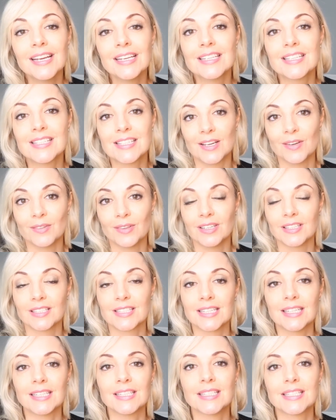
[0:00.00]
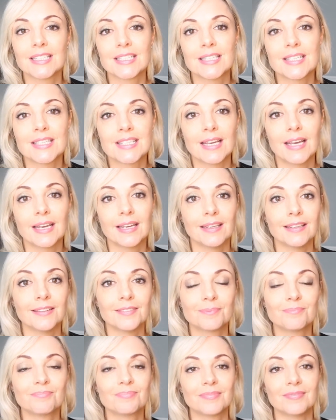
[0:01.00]
so that it doesn't
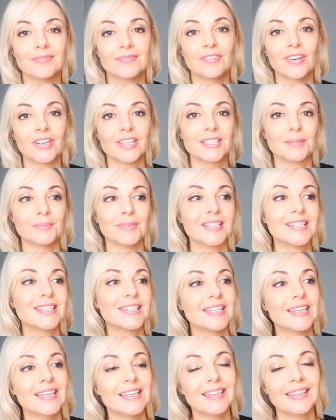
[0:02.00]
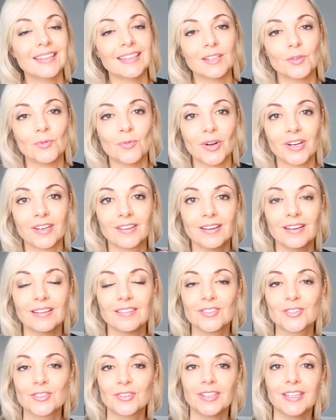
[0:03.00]
say vitamin C in one
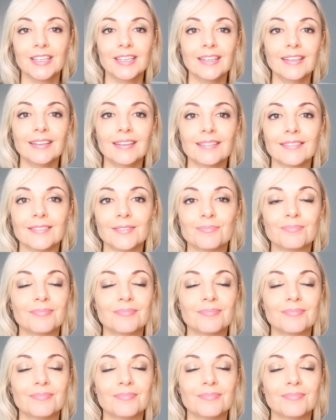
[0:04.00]
country